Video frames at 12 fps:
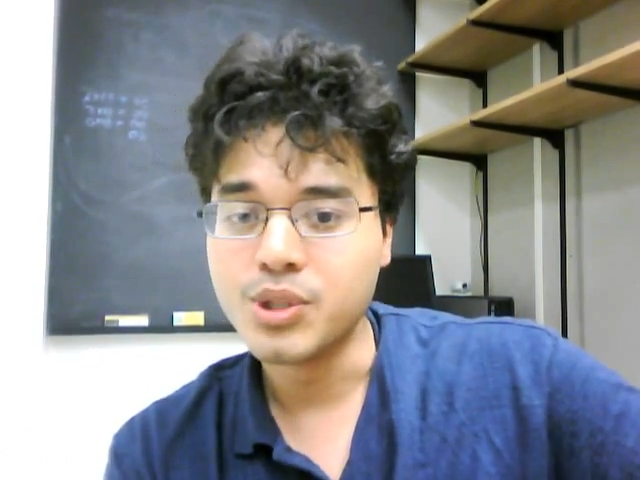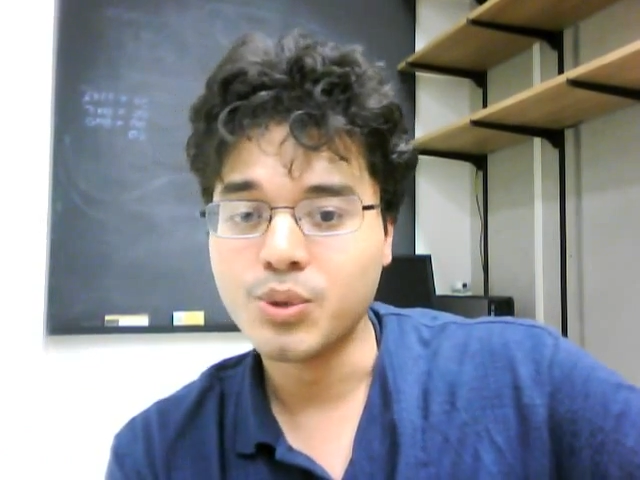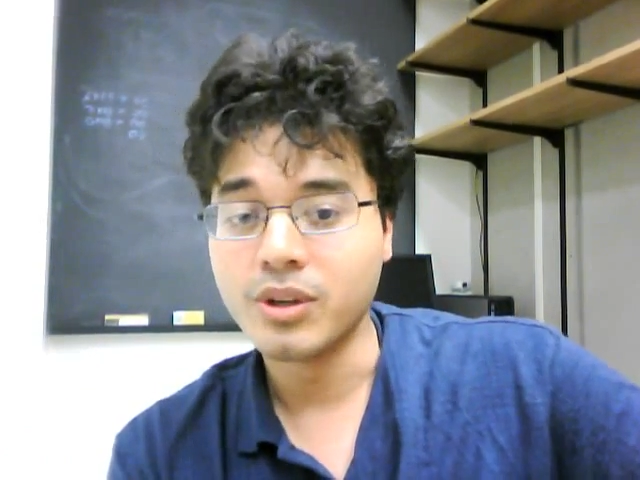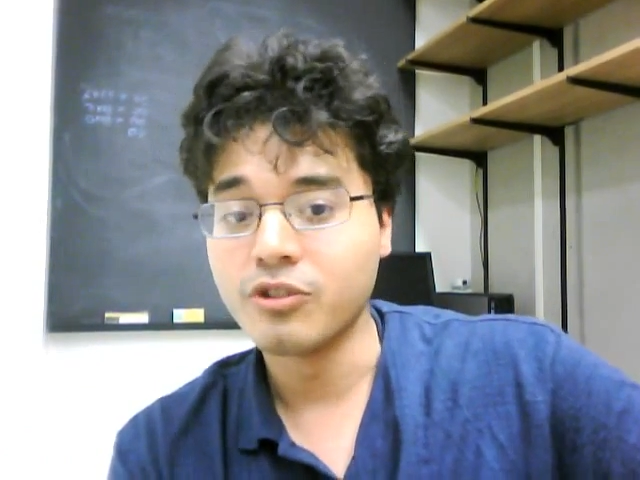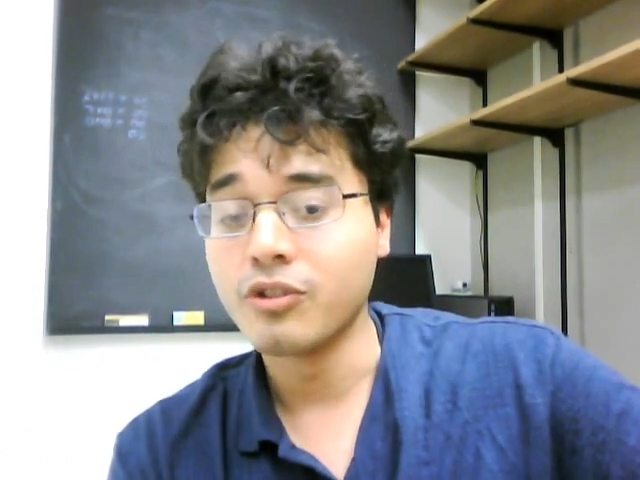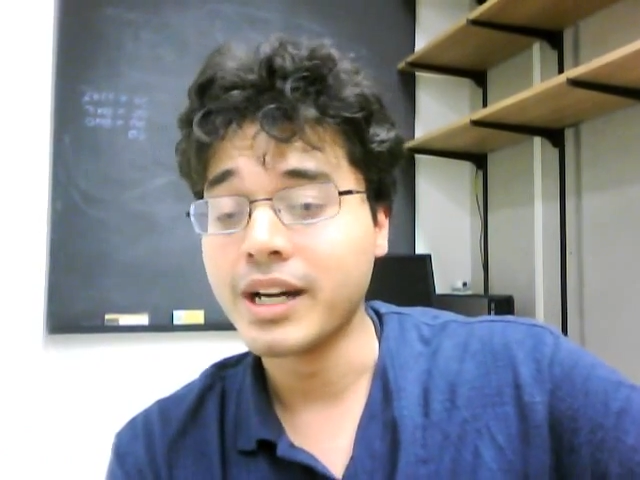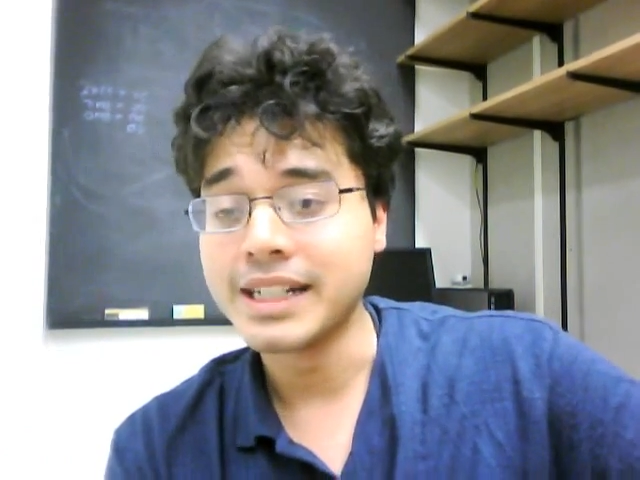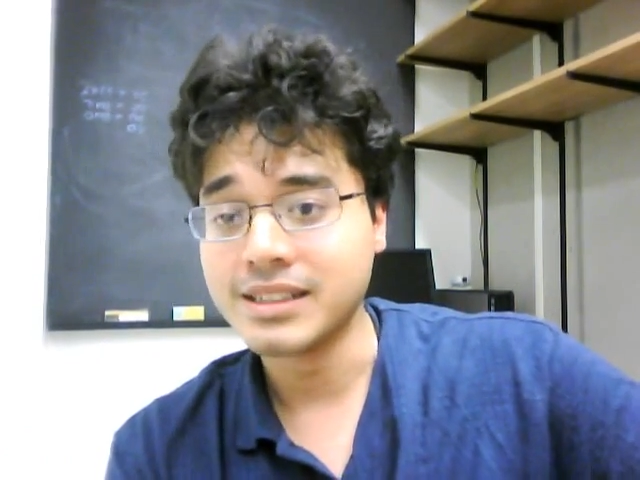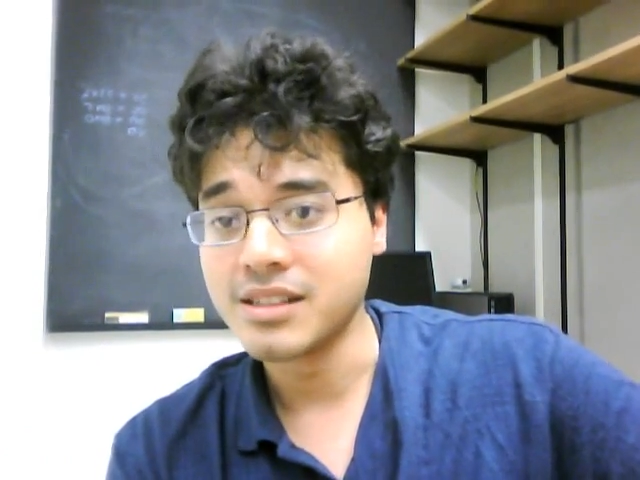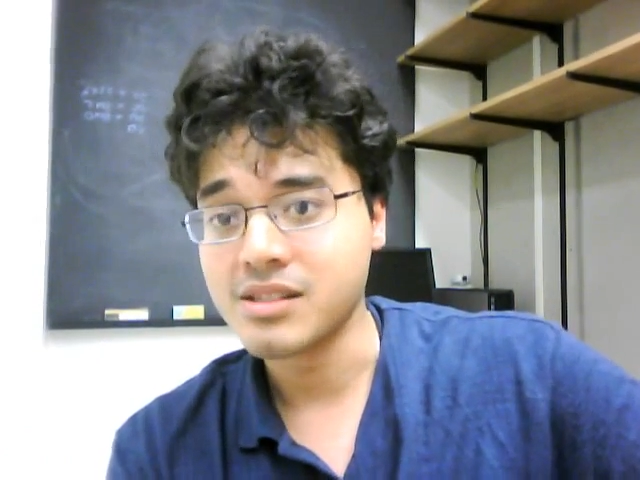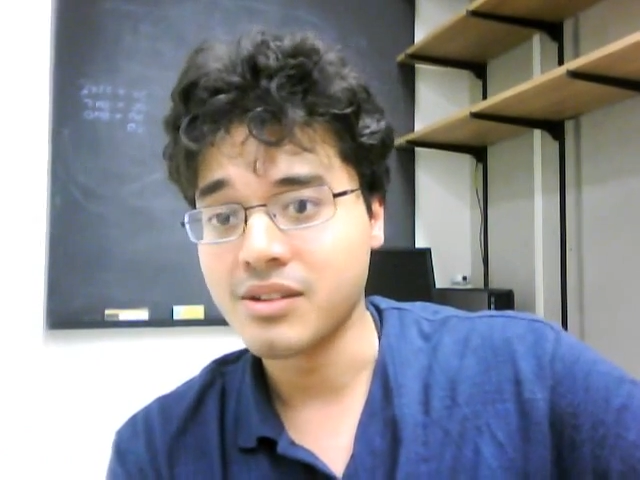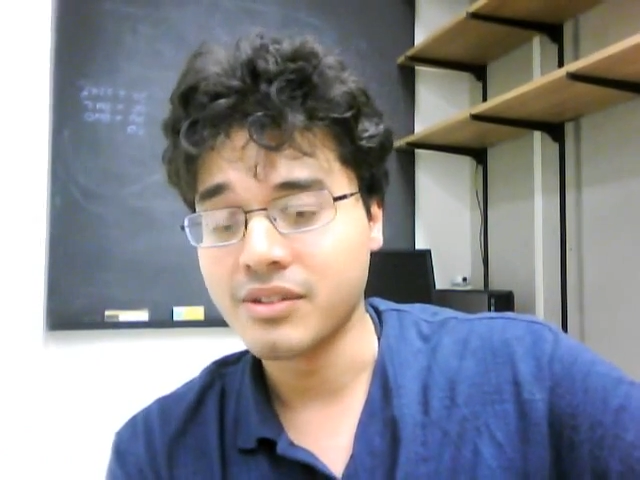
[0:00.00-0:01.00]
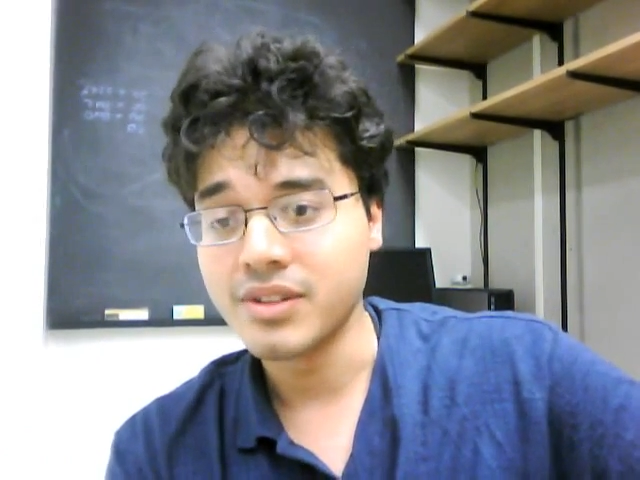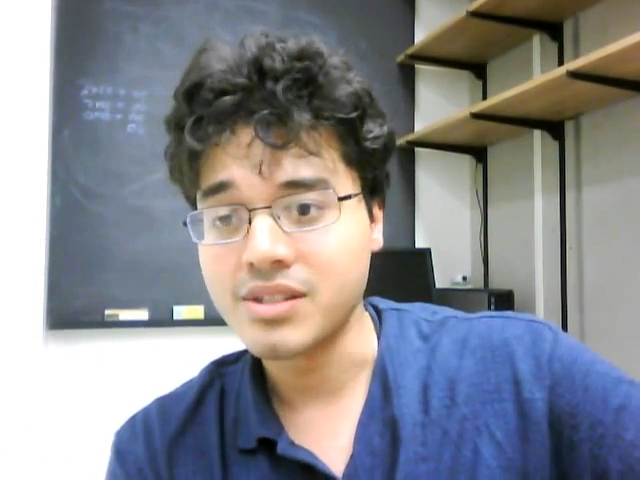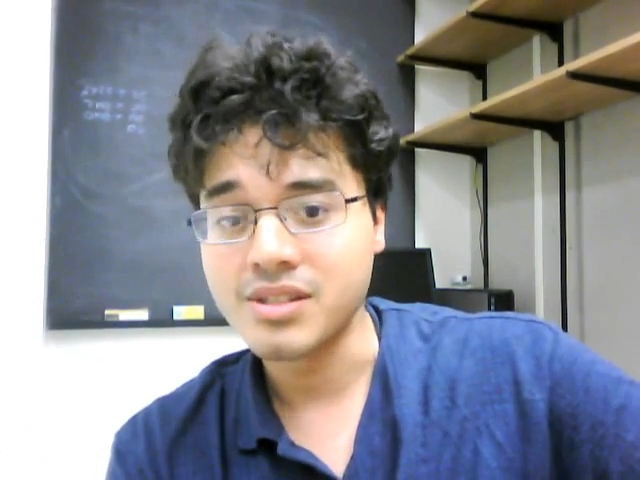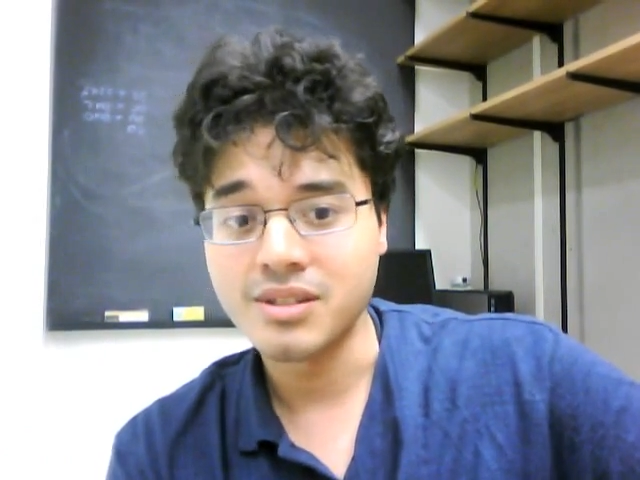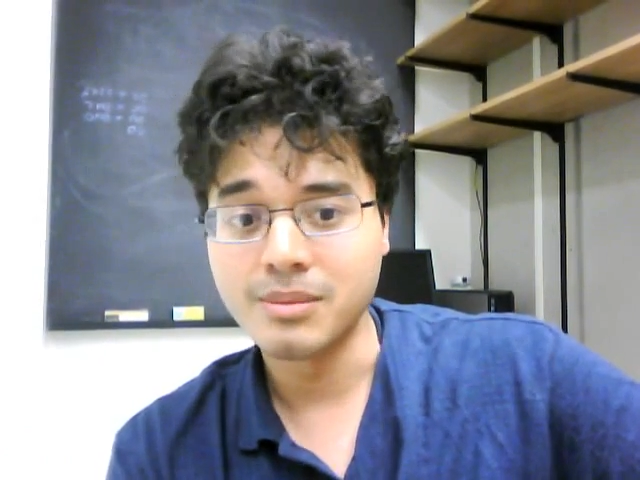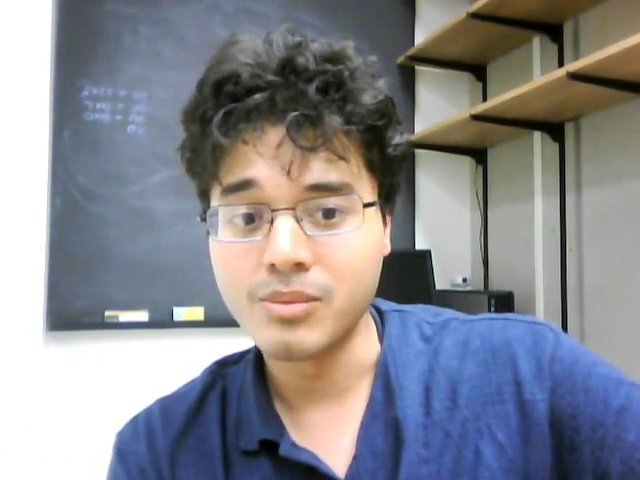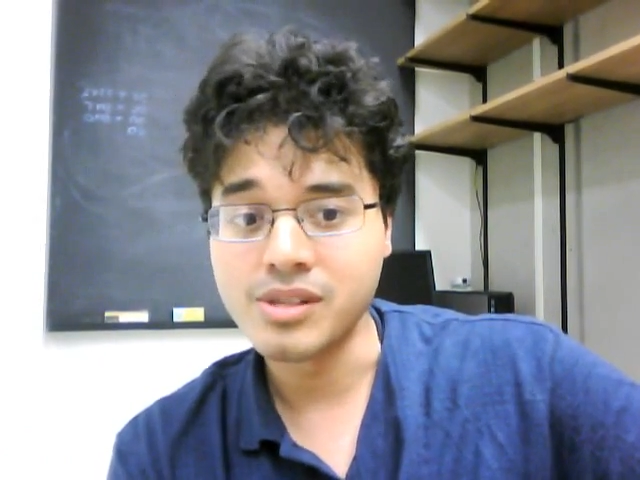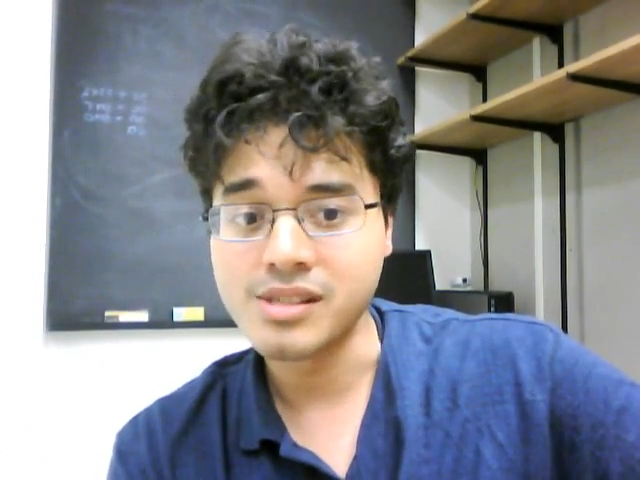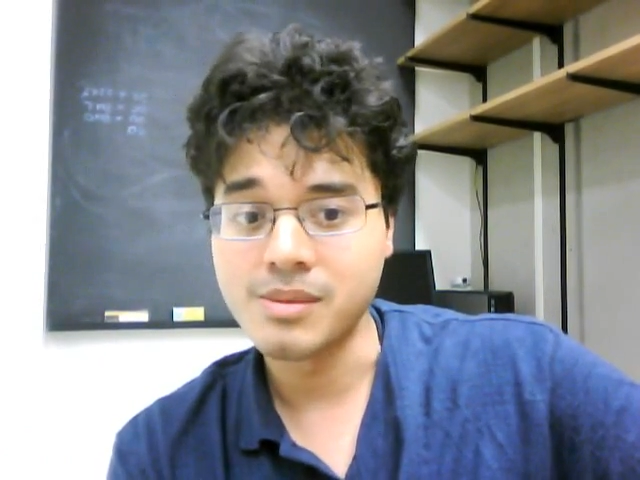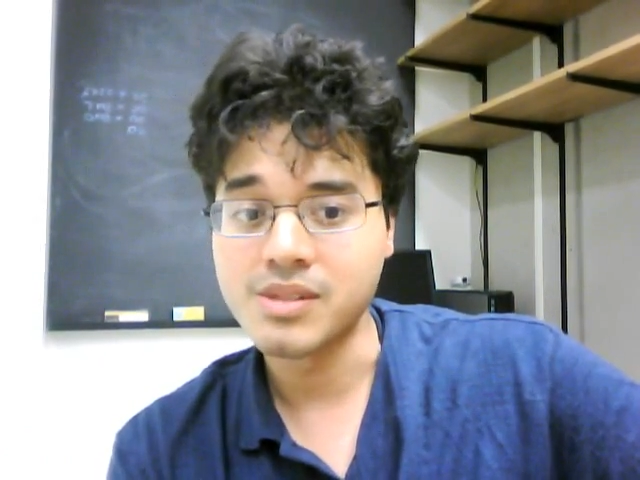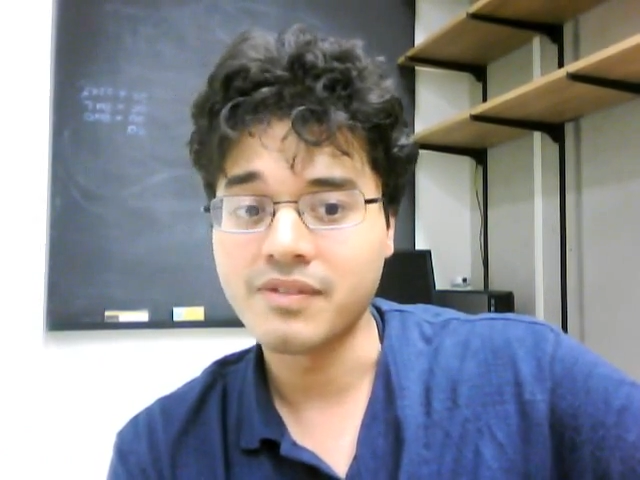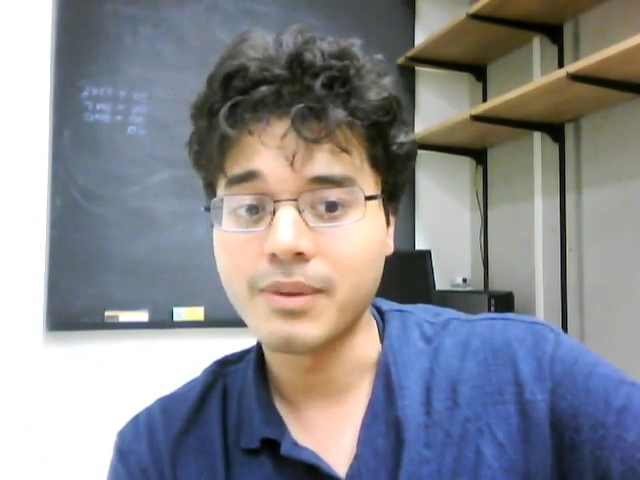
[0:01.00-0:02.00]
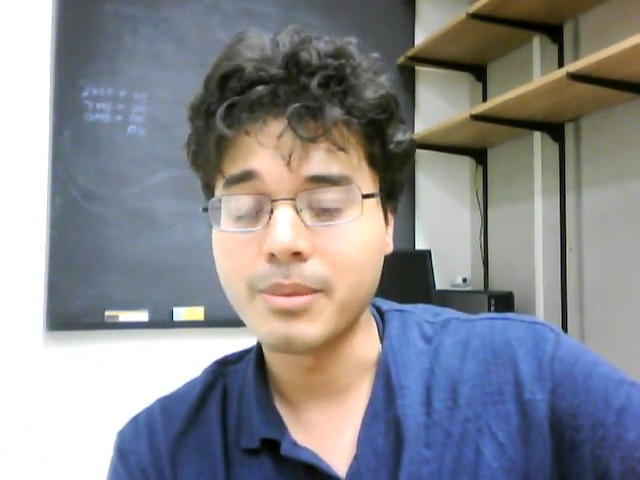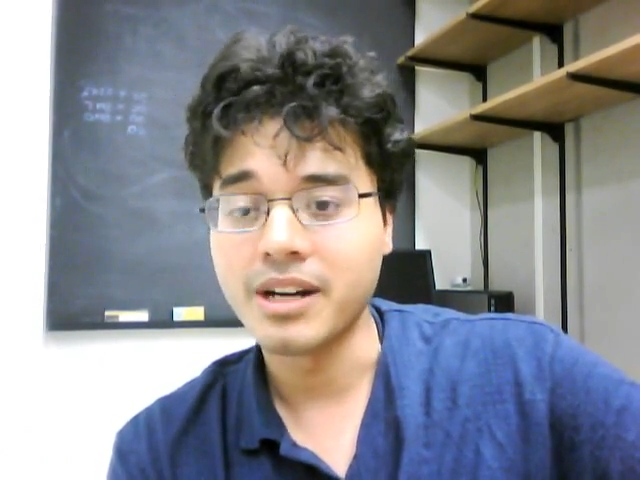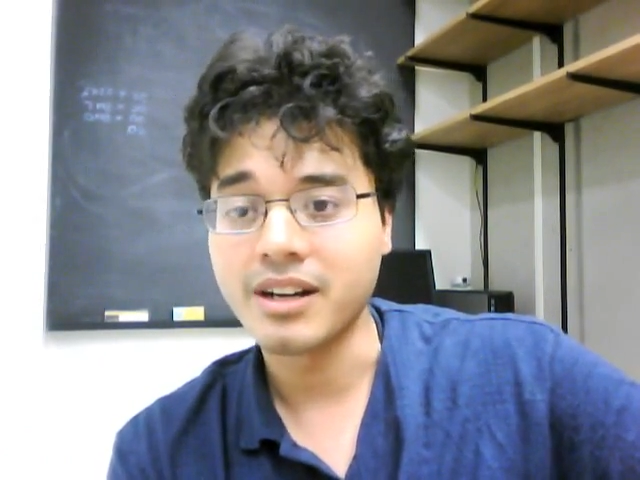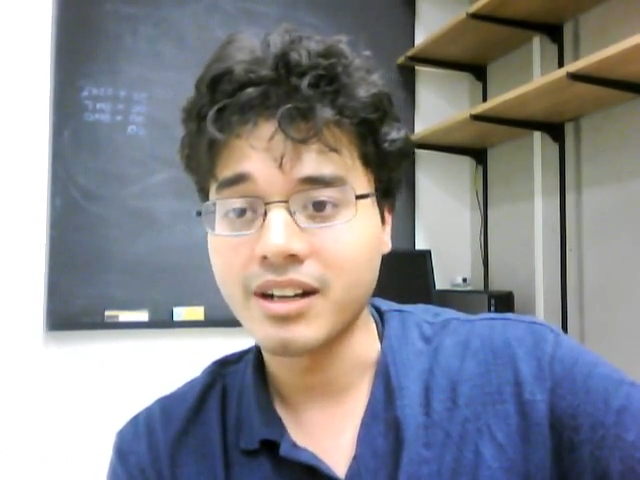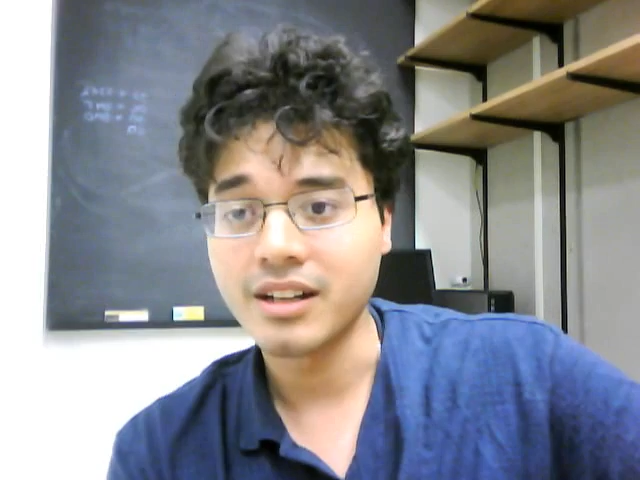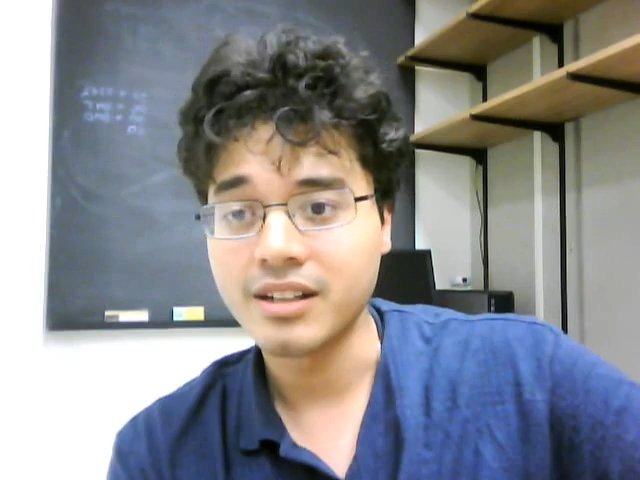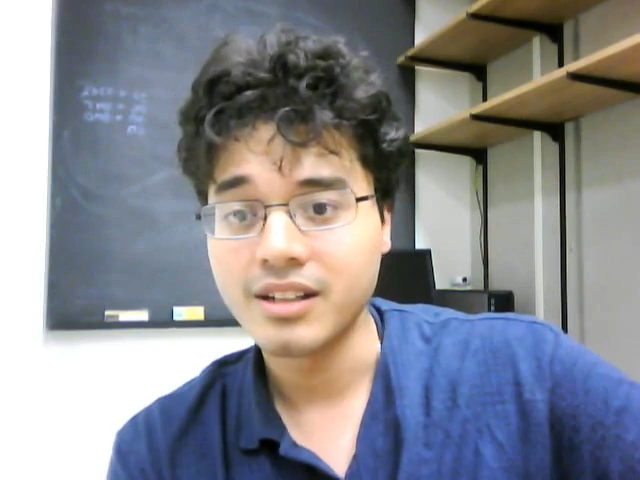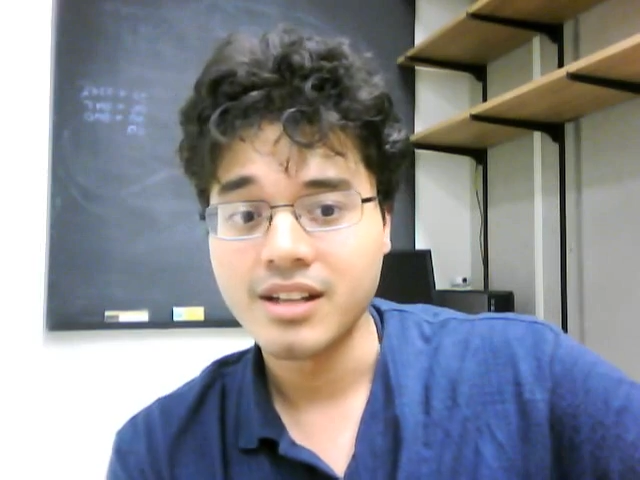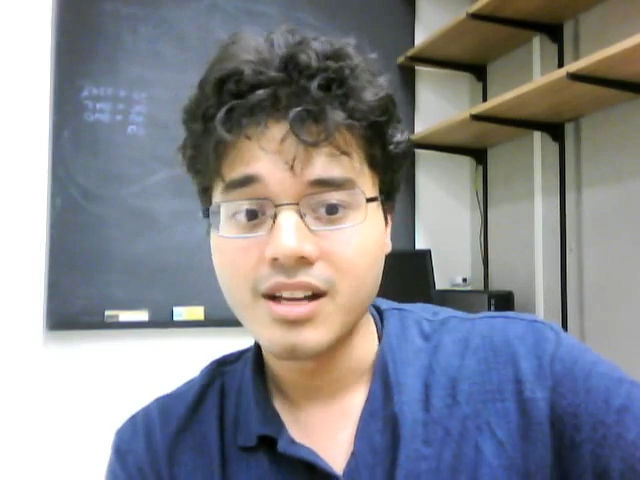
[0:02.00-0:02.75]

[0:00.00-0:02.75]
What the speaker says: do a great disservice to the Muslims of America.